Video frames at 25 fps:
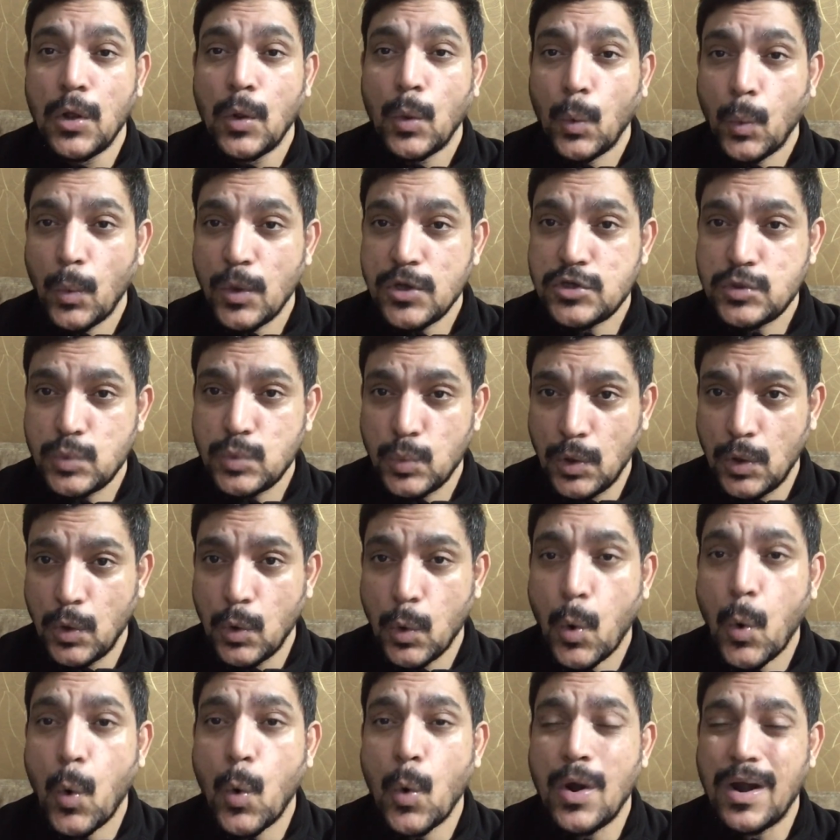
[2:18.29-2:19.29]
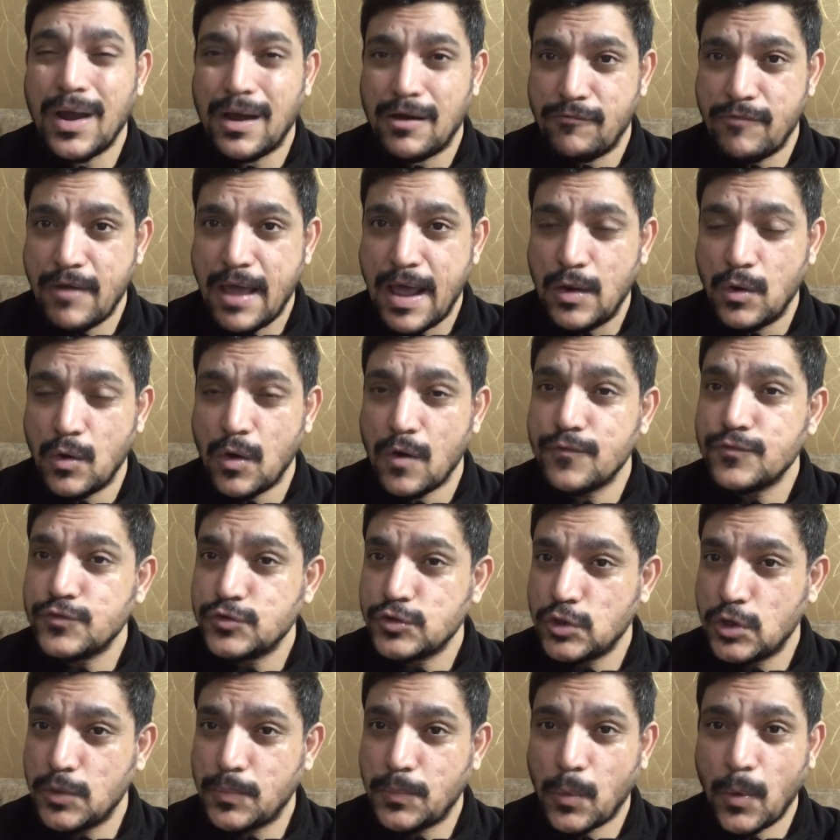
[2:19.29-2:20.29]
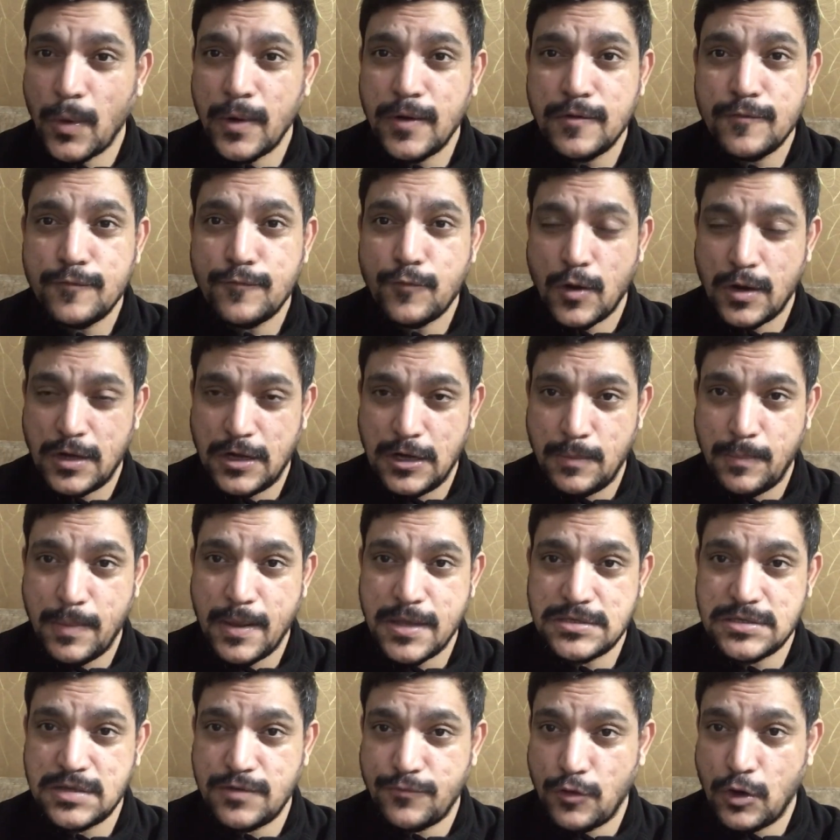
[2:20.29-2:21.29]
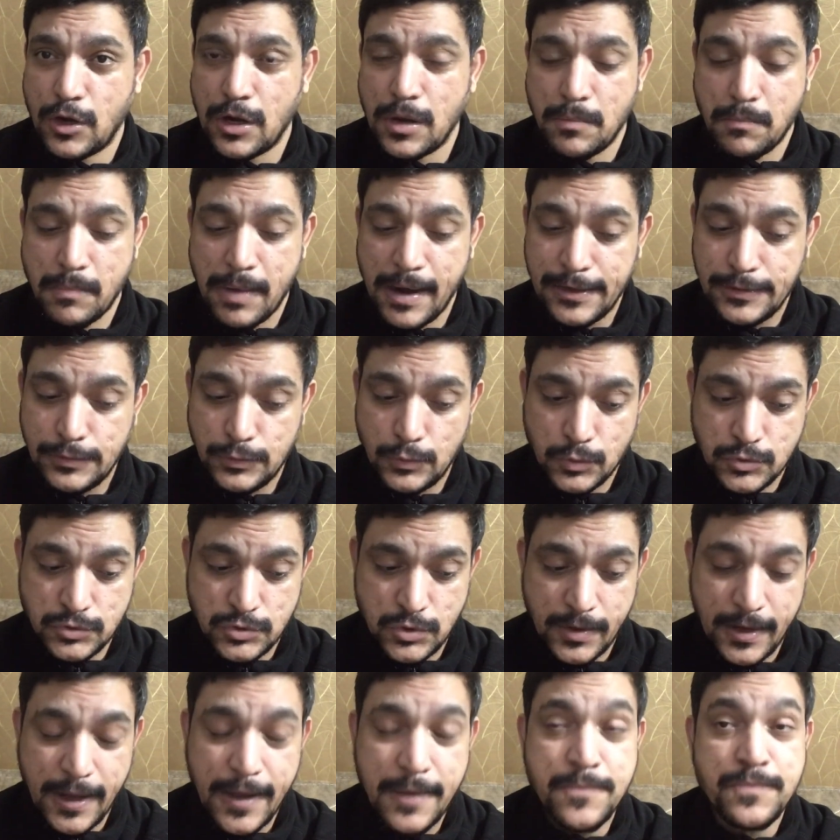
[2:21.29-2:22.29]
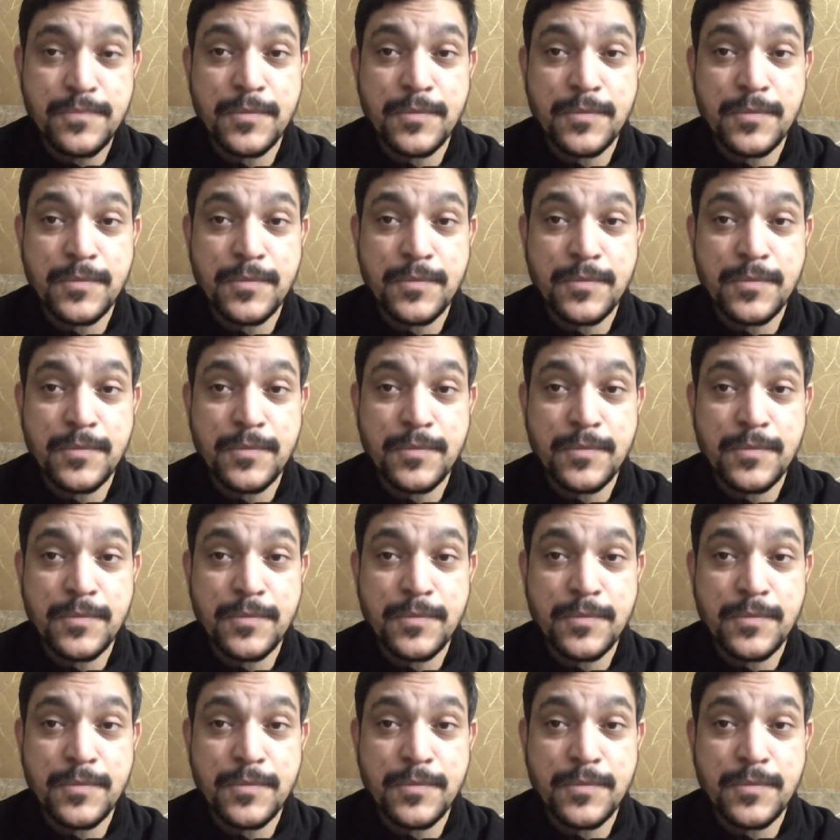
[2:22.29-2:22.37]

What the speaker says: which will hold a value of 0.40 paise if you combine those. Okay.